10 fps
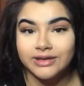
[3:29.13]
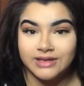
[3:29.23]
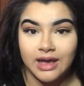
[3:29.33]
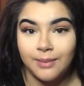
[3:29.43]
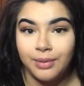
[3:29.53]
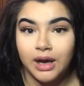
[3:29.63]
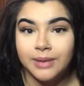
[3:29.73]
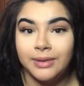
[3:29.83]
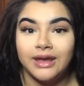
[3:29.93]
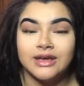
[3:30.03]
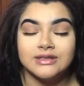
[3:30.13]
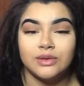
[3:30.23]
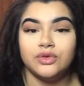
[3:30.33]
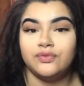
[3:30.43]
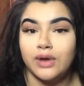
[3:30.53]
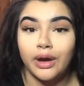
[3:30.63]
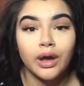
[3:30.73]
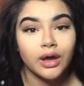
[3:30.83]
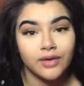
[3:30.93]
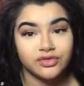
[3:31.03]
tampon because it was very
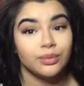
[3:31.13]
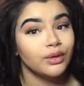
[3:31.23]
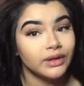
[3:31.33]
uncomfortable.